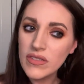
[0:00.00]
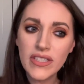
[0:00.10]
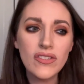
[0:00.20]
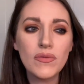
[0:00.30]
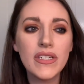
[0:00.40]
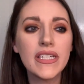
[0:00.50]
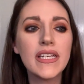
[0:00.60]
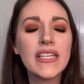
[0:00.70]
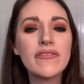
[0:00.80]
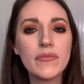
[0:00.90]
I just wanted to
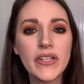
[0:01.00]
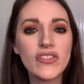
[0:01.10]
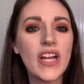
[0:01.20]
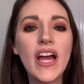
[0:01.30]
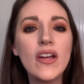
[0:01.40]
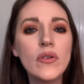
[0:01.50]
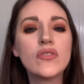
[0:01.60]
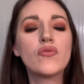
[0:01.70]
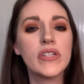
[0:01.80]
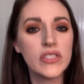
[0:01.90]
get information. I always
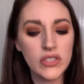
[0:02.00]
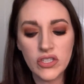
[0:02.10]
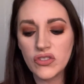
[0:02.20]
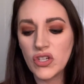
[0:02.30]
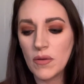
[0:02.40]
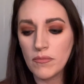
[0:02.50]
research